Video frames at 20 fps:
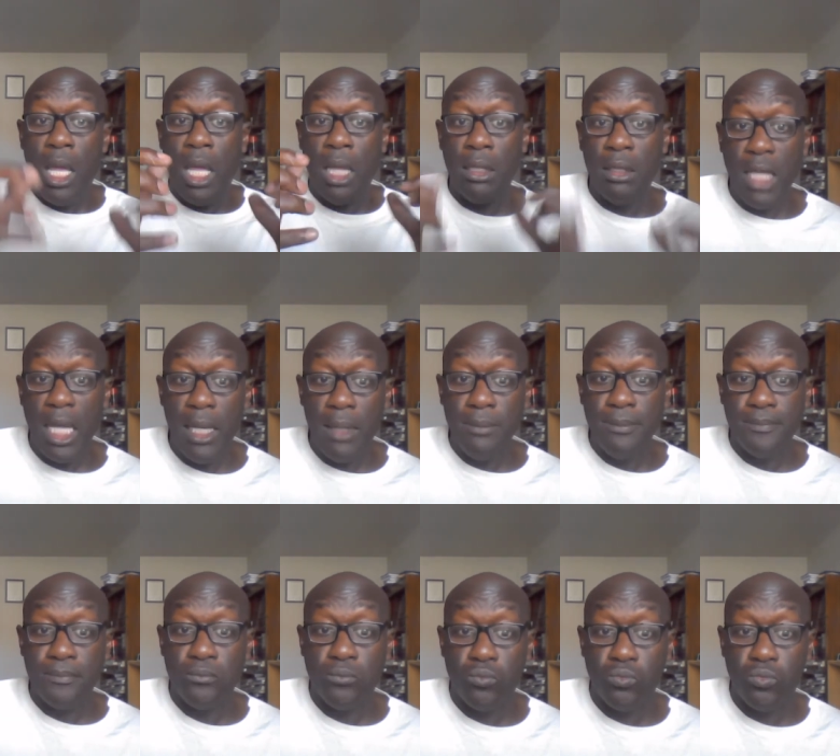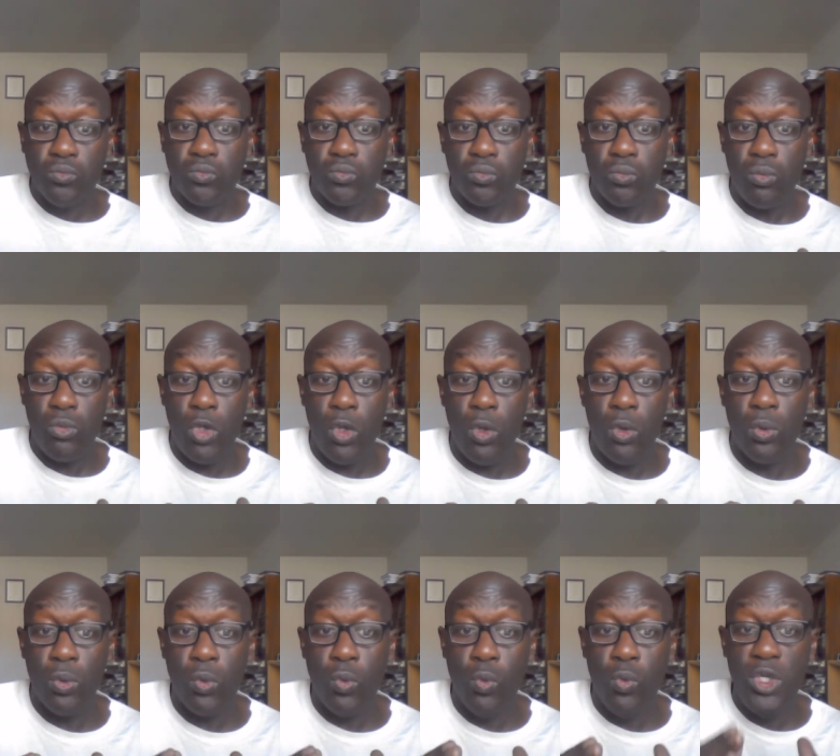And then
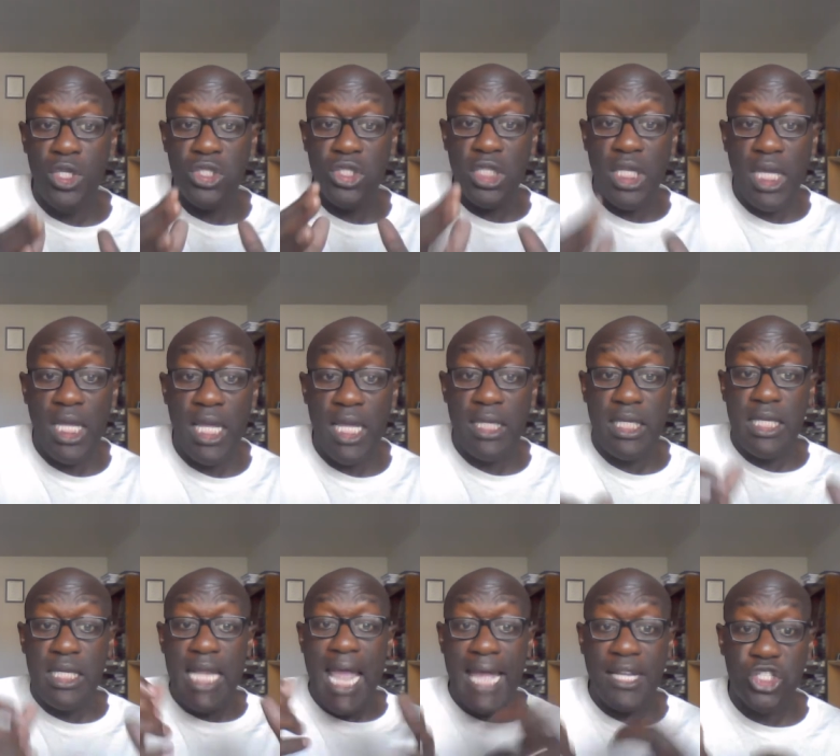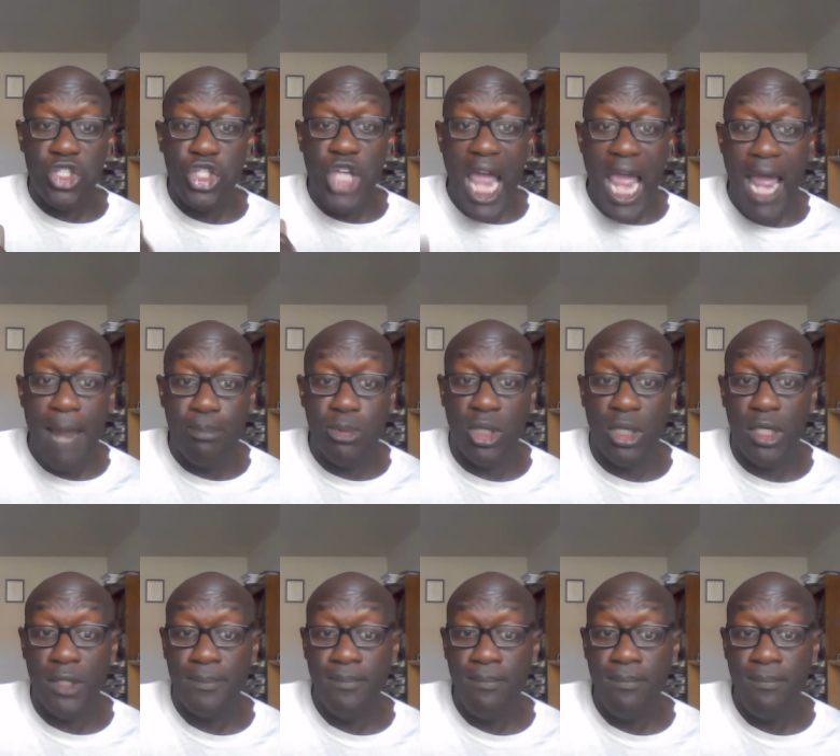we see in the next chapter